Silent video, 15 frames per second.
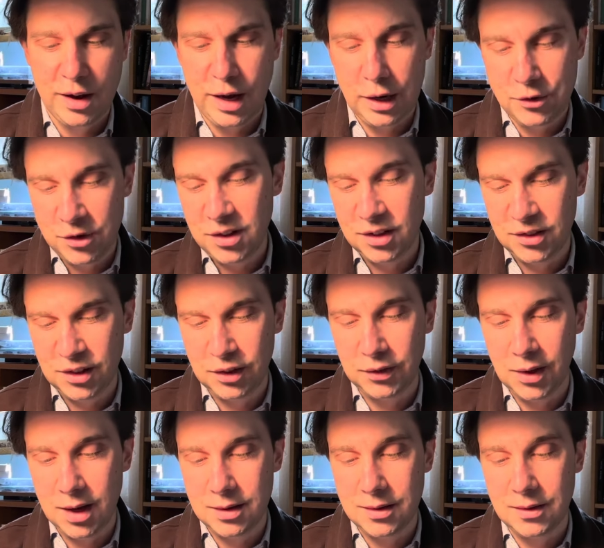And Žižek says
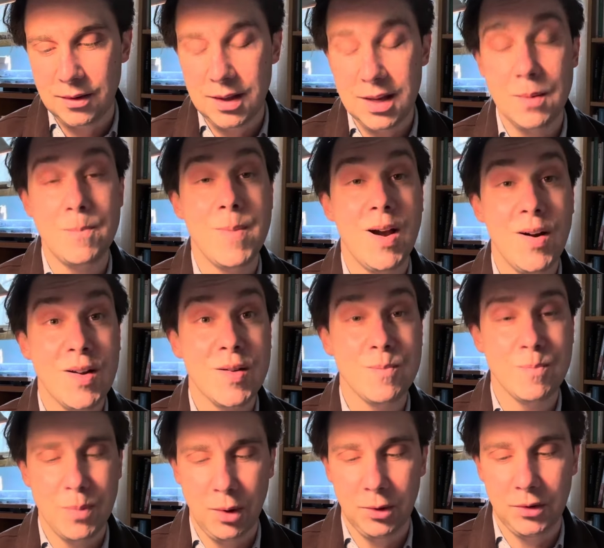that the American
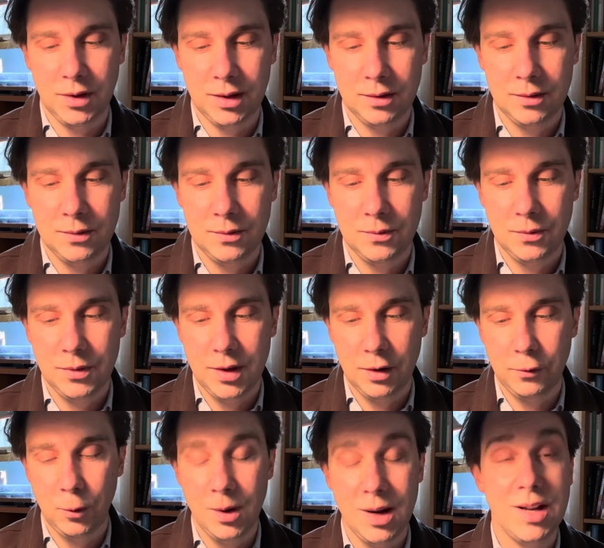building
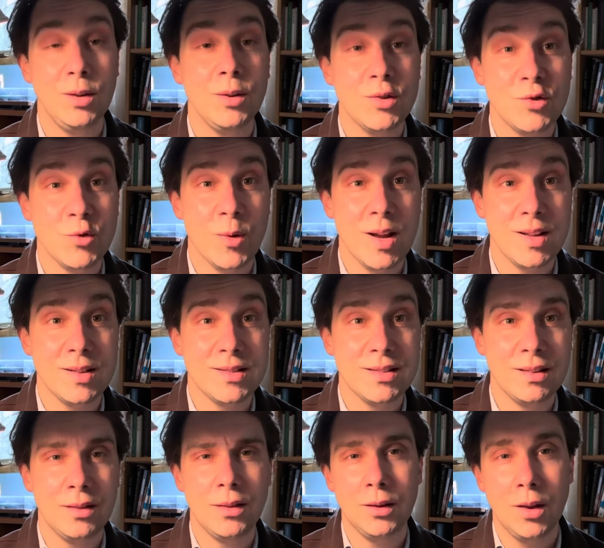therefore illustrates
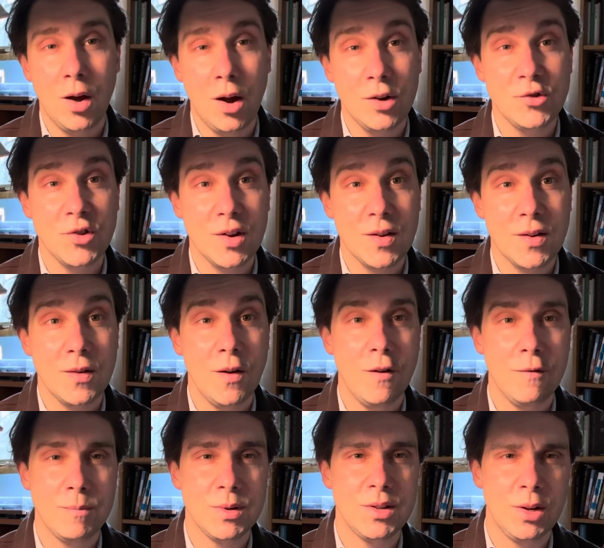the logic
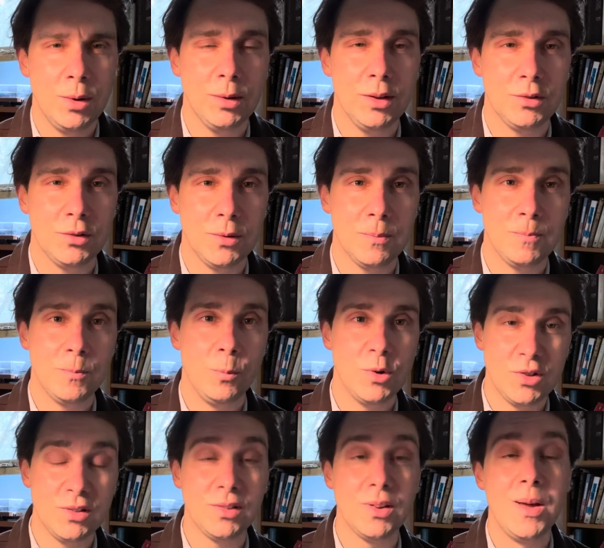of materialism,
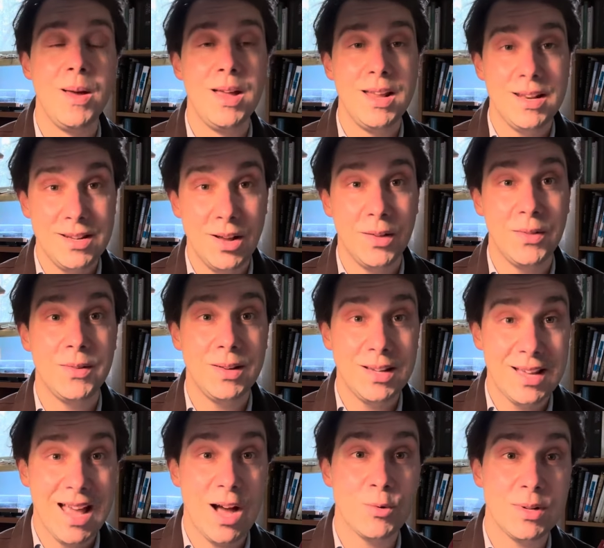which is nothing
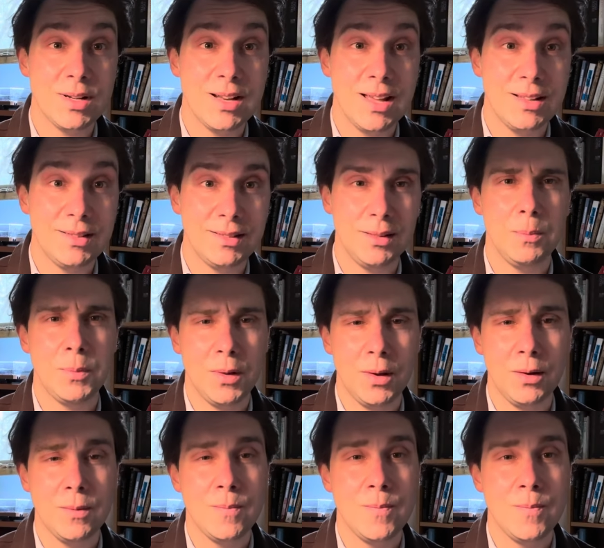counted as something.